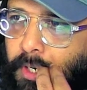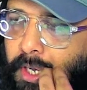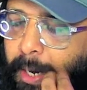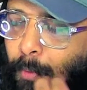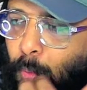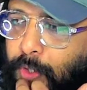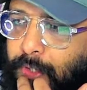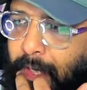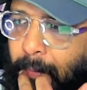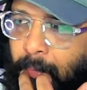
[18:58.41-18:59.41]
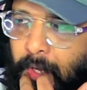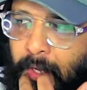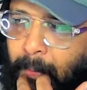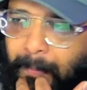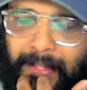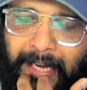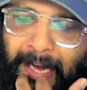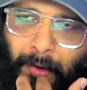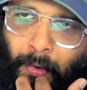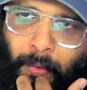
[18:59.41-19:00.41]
alarm to watch the game. But then I don't know.